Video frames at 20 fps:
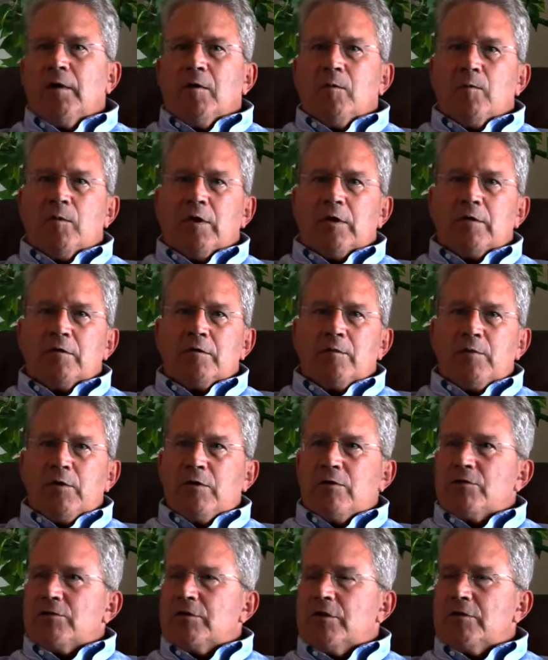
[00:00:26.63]
But De
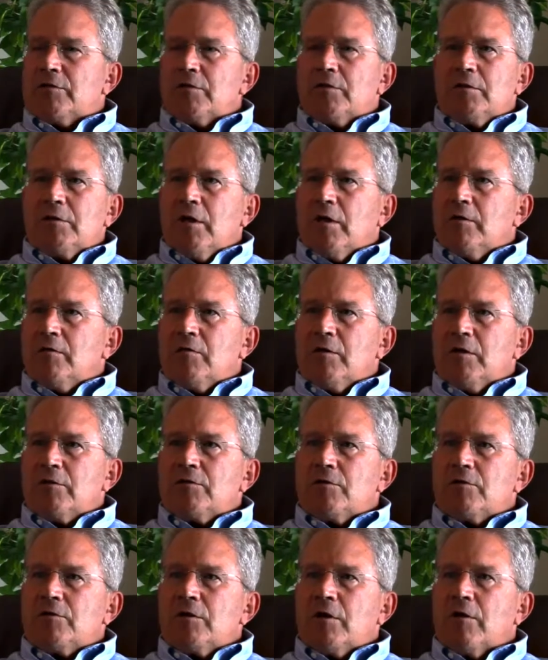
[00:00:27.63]
Beers doesn't tell you
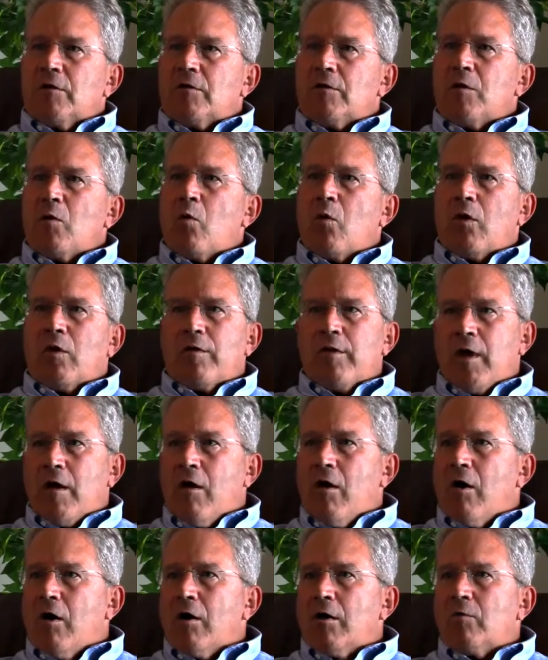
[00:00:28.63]
necessarily where they
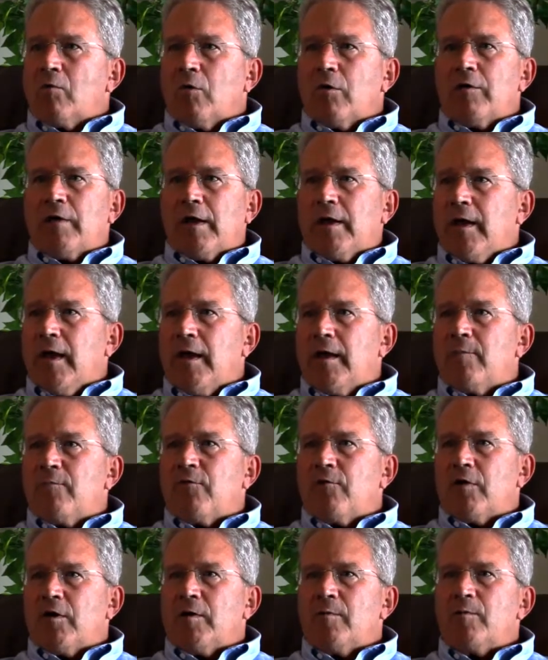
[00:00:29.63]
are, where they came
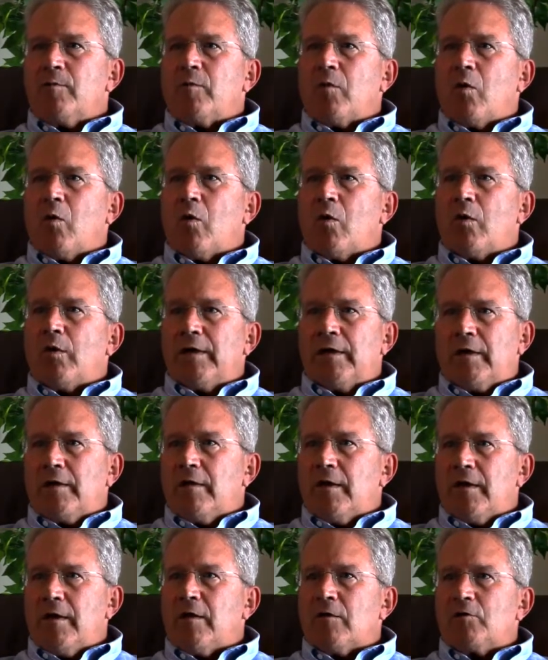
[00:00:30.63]
from, or
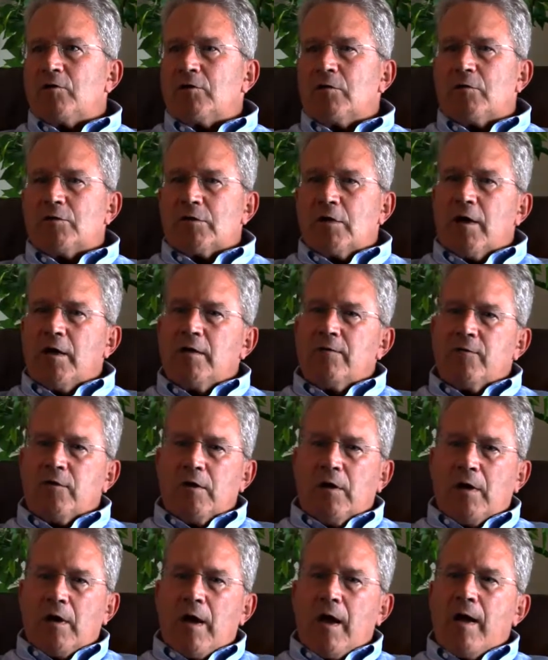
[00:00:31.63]
anything else. So it's kind of an
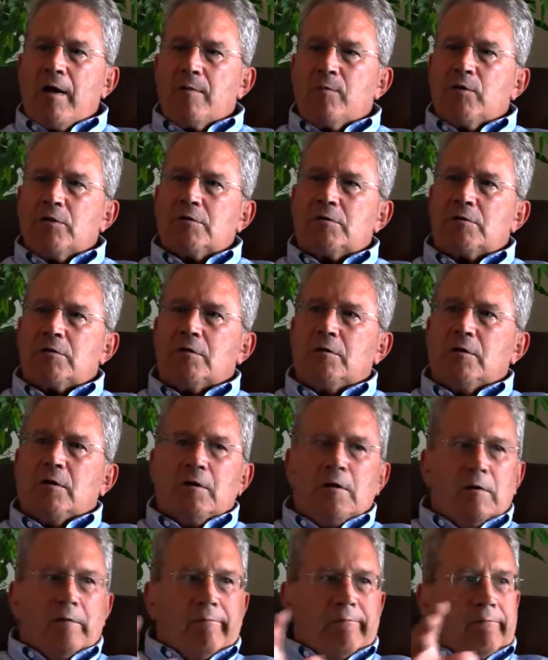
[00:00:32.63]
anonymous,
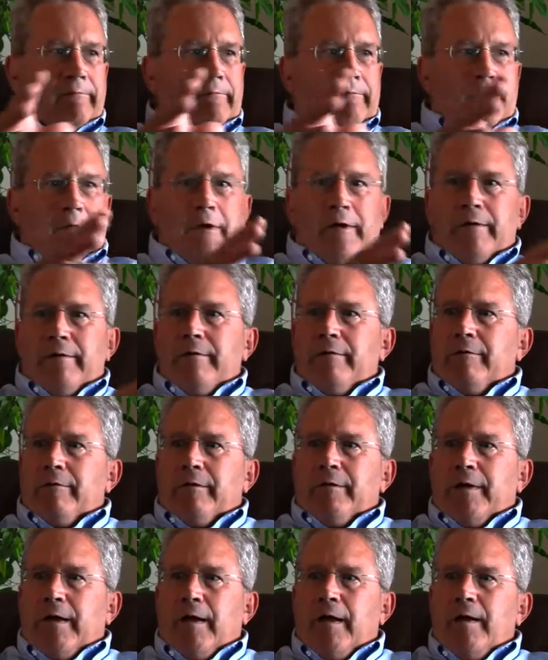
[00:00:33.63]
I don't know
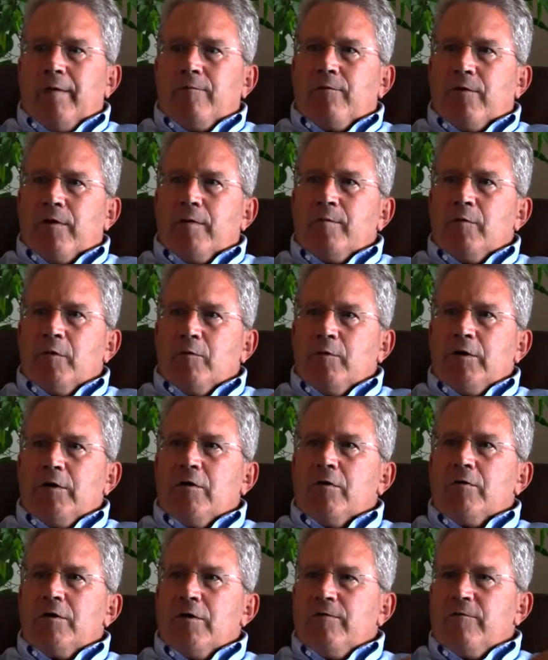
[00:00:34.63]
where they came from, but we
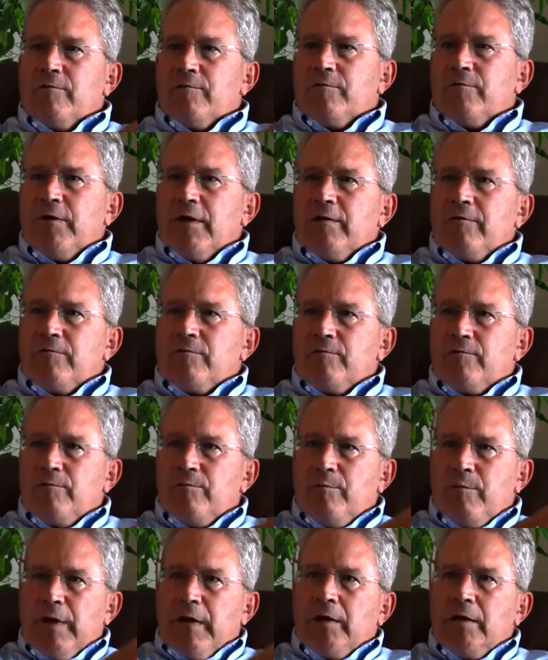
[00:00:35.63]
know they've
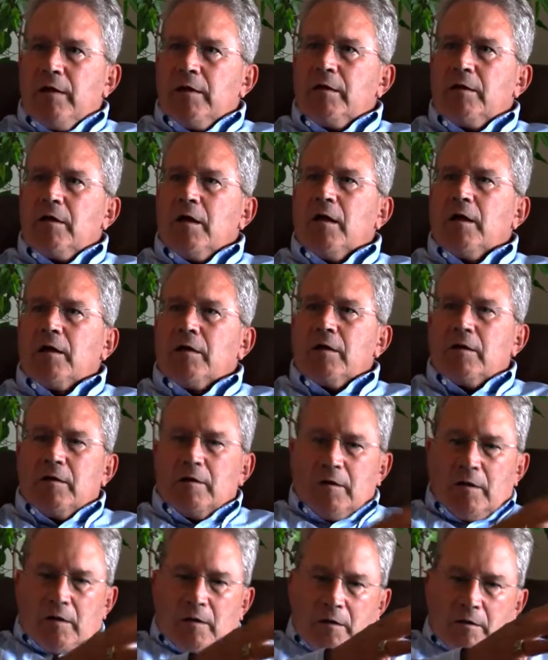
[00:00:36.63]
been
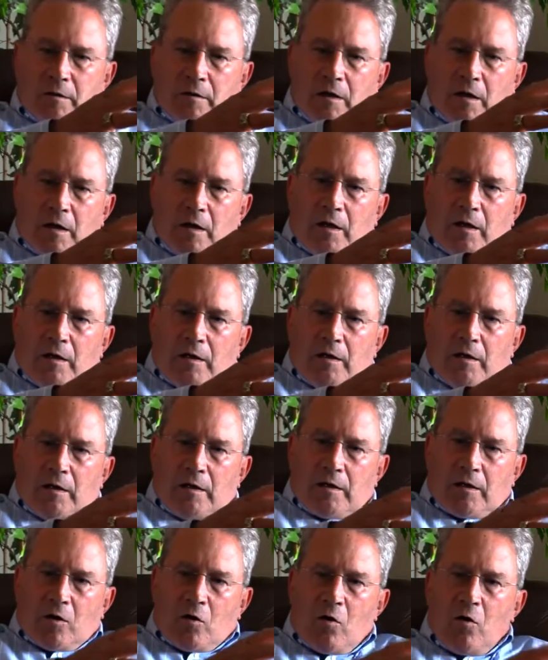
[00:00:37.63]

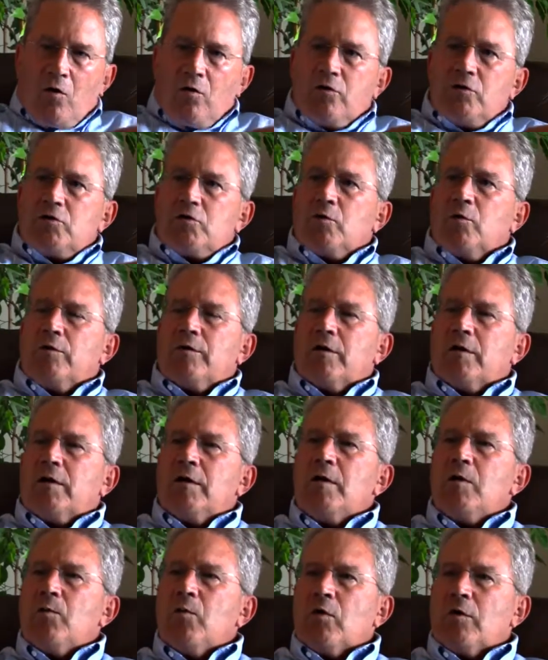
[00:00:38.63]
in accordance with the
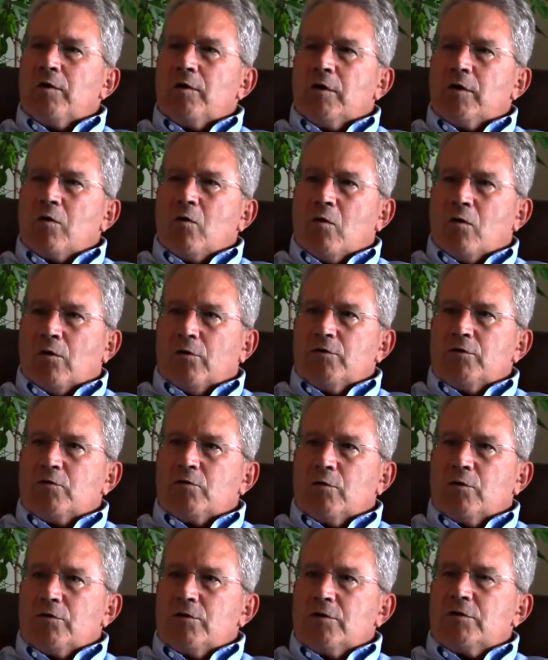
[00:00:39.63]
Kimberley Accords,
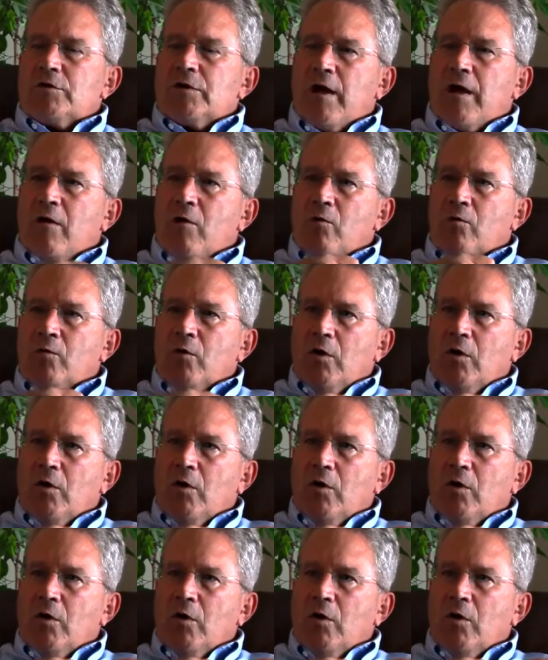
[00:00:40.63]
which is how